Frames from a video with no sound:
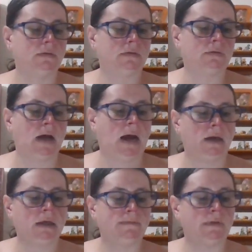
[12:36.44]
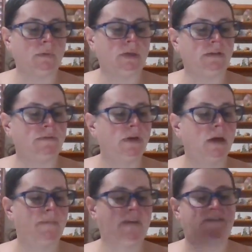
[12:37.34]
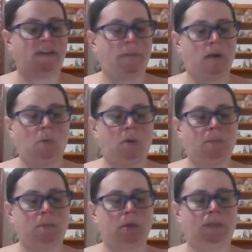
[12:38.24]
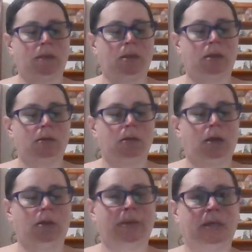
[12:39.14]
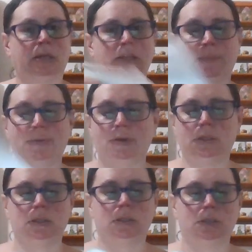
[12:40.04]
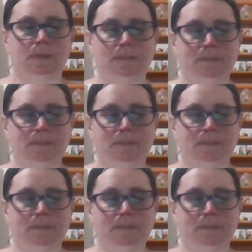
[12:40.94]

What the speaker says: Lugana even weave by Fiber on a Whim in the colorway Cypress.